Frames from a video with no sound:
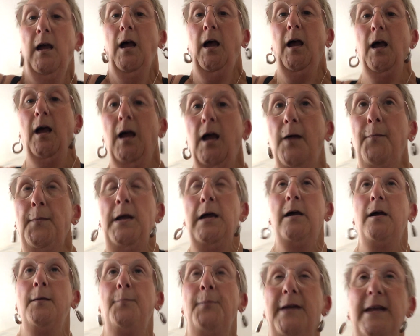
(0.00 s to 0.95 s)

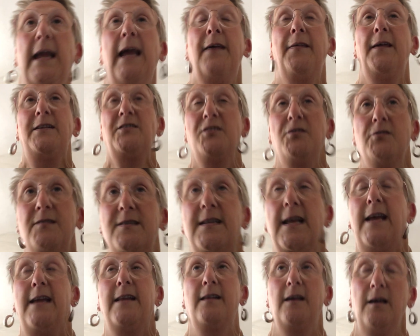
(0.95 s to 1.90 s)
But yeah, they do
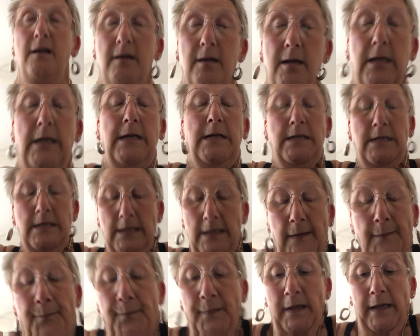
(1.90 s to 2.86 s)
say that
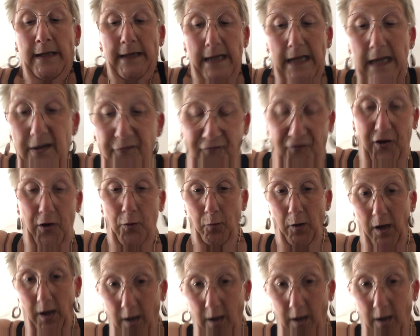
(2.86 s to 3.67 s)
if you